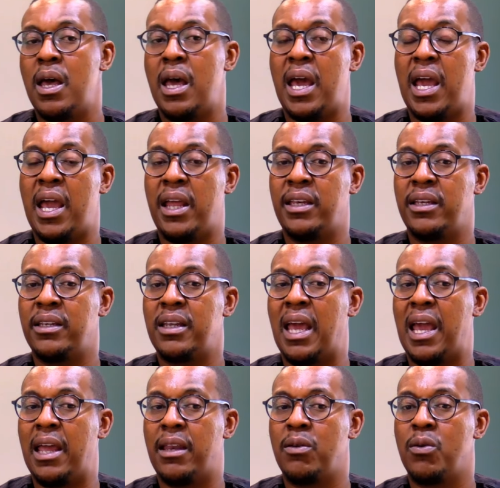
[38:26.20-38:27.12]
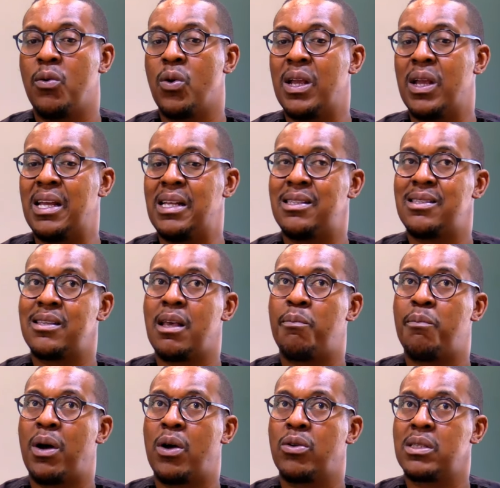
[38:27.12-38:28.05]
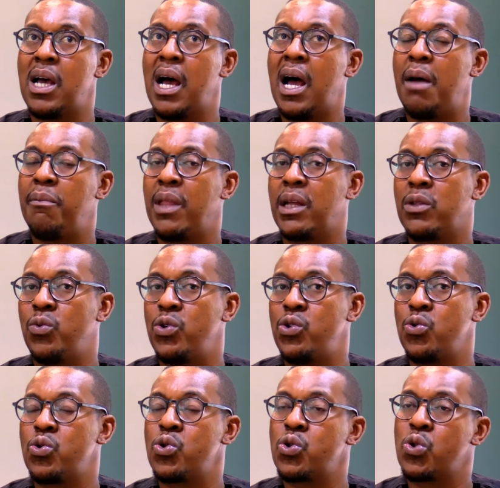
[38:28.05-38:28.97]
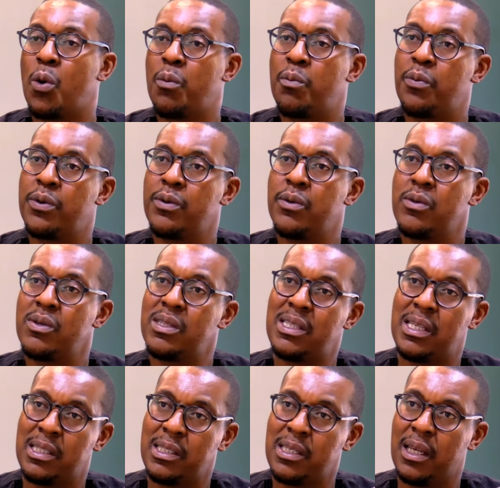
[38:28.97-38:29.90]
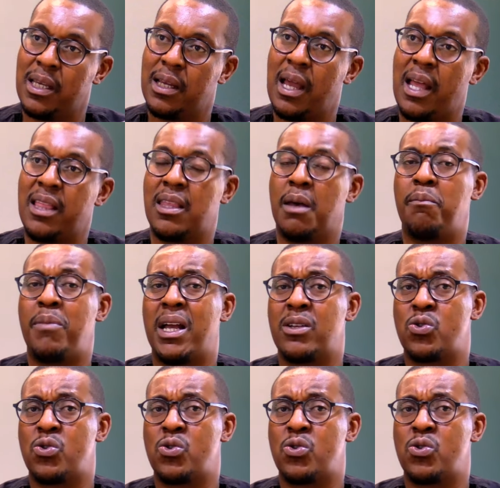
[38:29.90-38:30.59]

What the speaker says: And it's about time that we should stop sitting at the back.